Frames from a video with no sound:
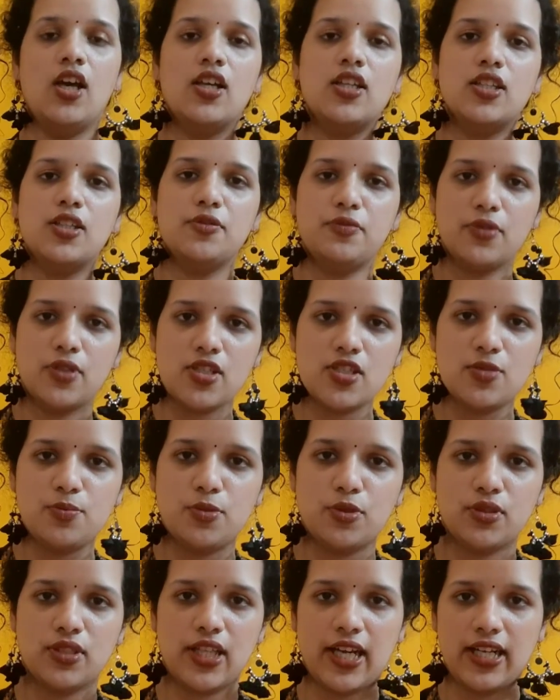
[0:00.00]
The first
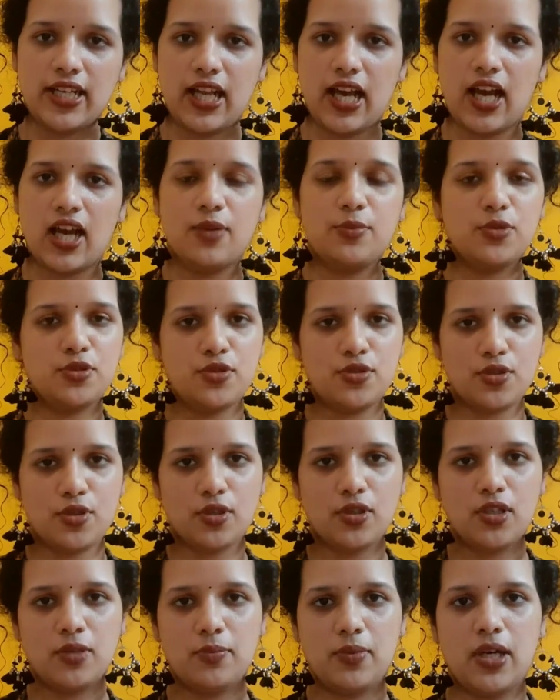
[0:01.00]
book that I'm going to
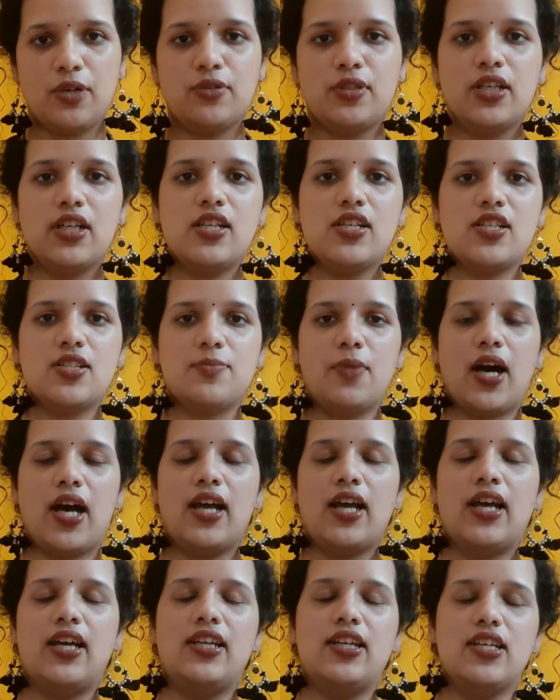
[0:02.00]
talk about is by
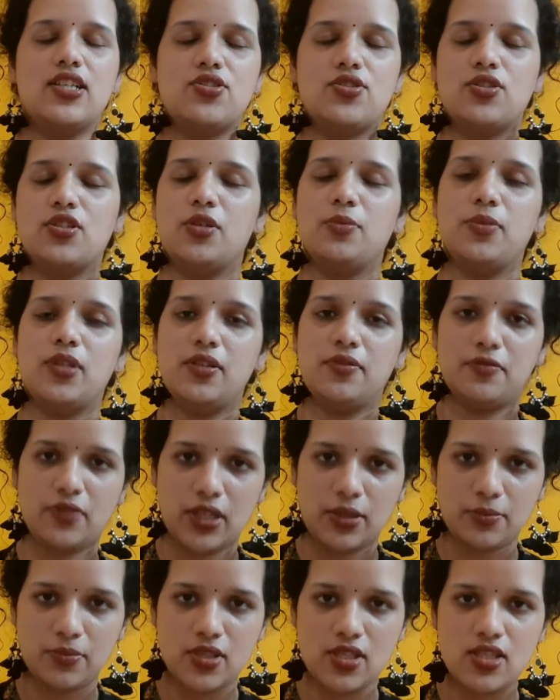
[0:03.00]
an extremely
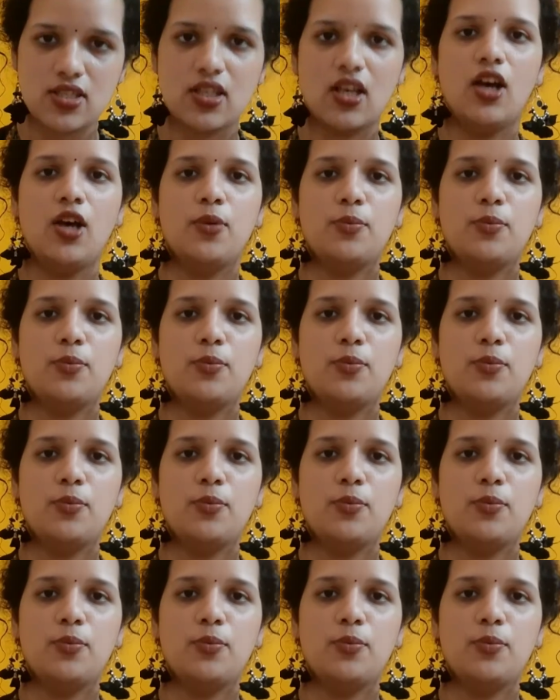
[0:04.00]
famous,